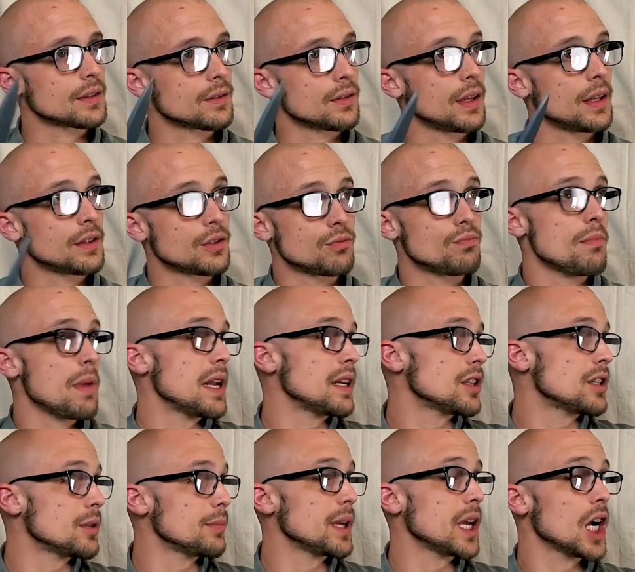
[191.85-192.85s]
It's meant
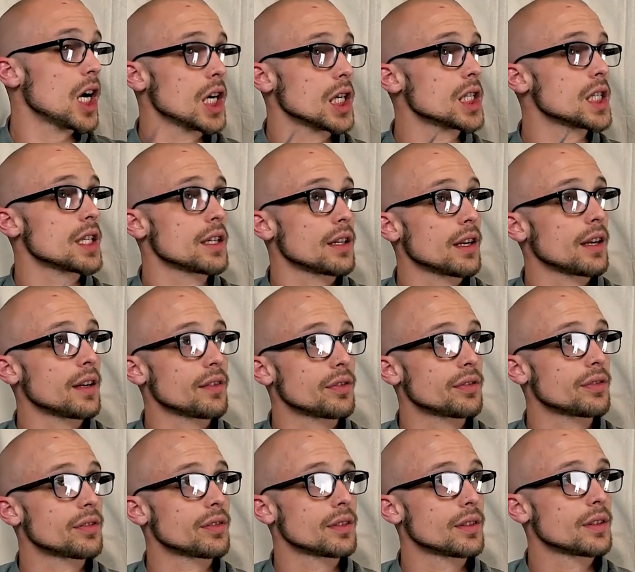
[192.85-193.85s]
to be a hunting
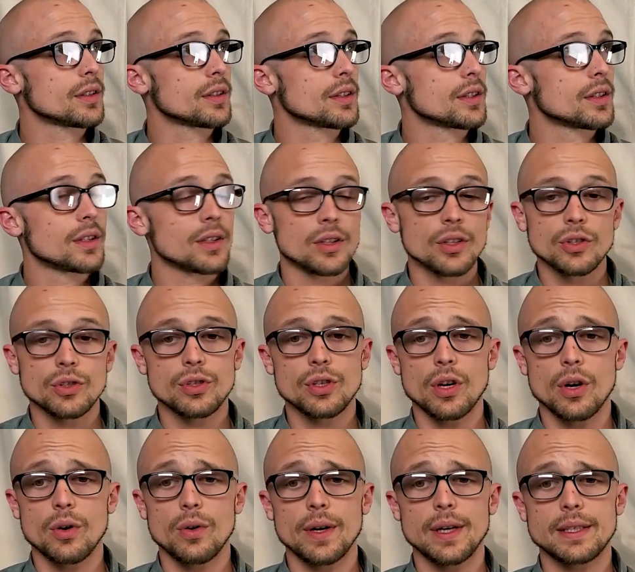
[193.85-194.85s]
knife.
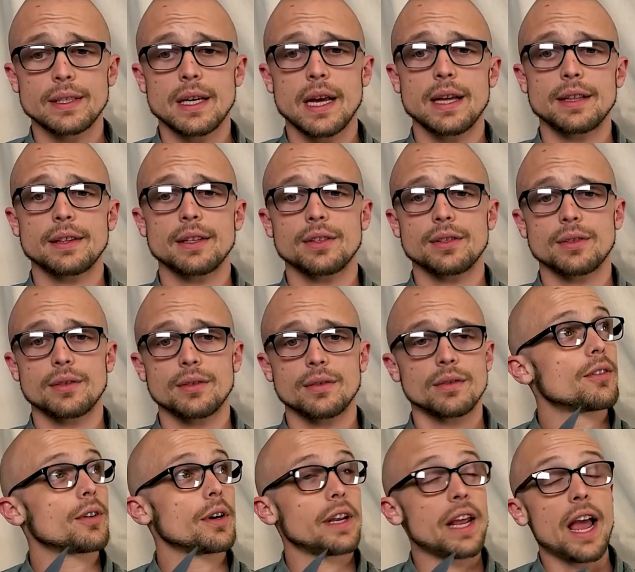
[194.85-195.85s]
So it's got
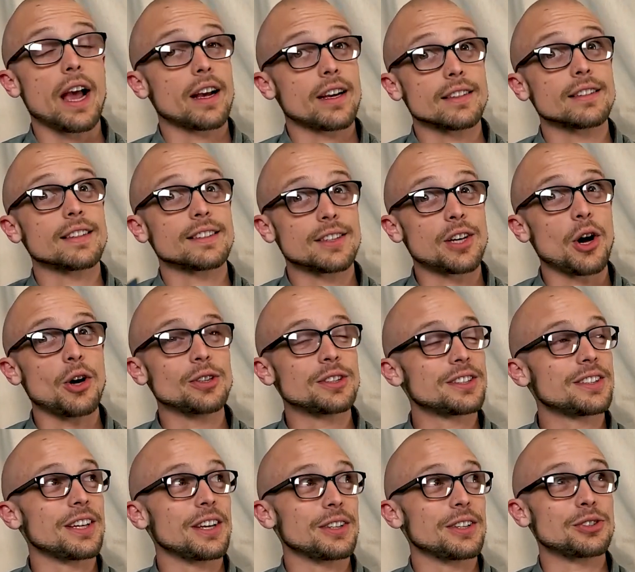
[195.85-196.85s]
because it's Cold
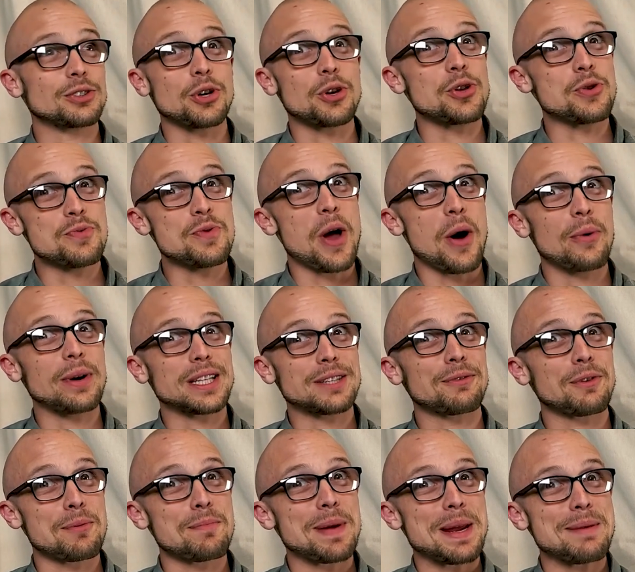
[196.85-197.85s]
Steel. So it's
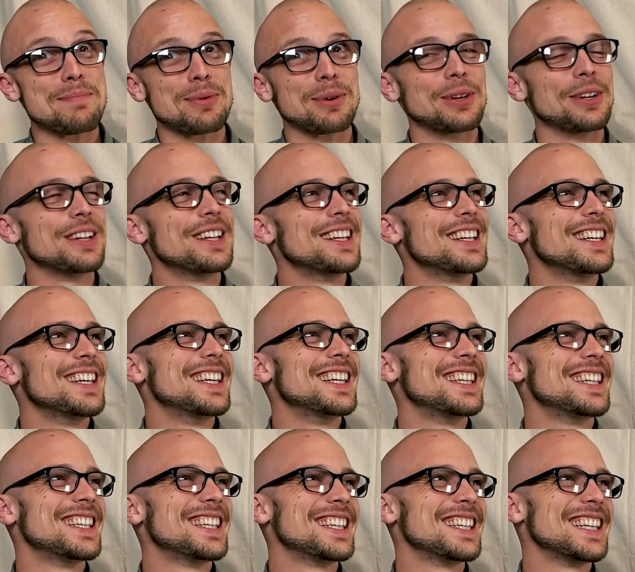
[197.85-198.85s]
for people.
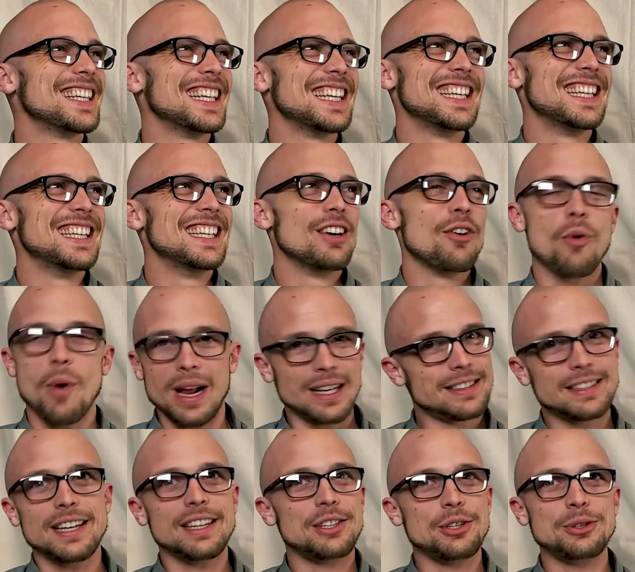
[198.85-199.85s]
Watch
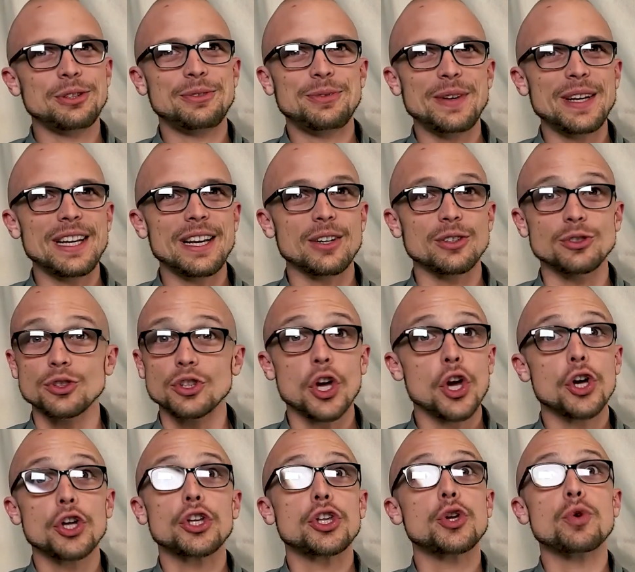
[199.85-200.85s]
that dude's videos.
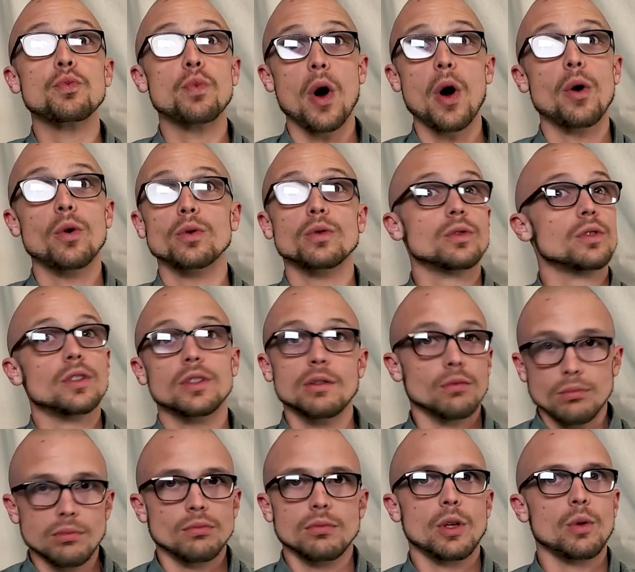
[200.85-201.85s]
You
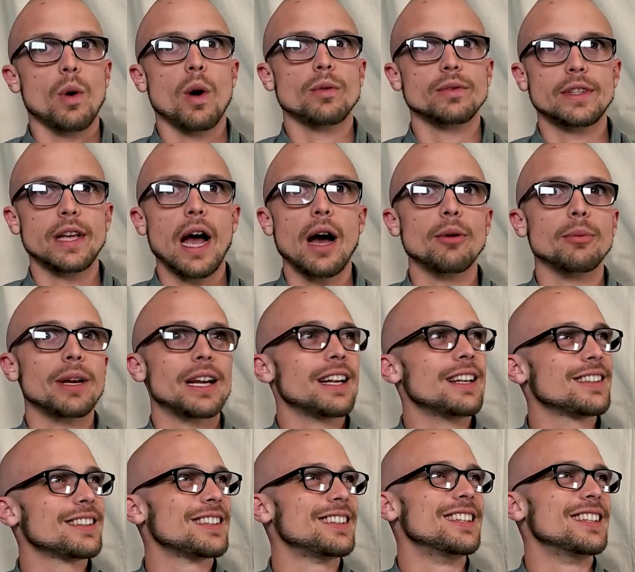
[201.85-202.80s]
won't doubt me.